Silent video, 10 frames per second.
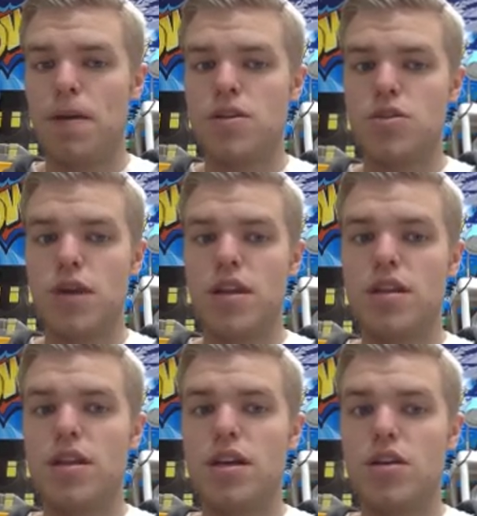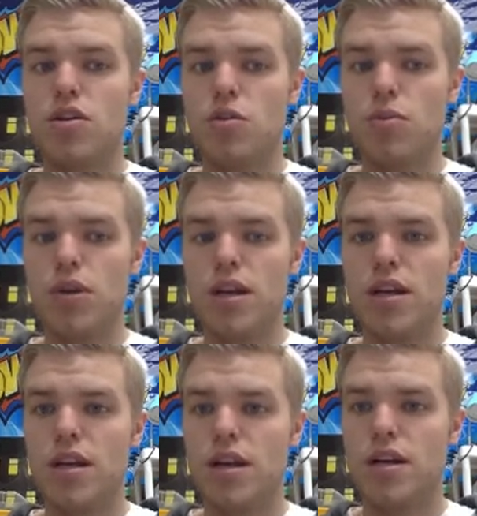So anything that you put in here,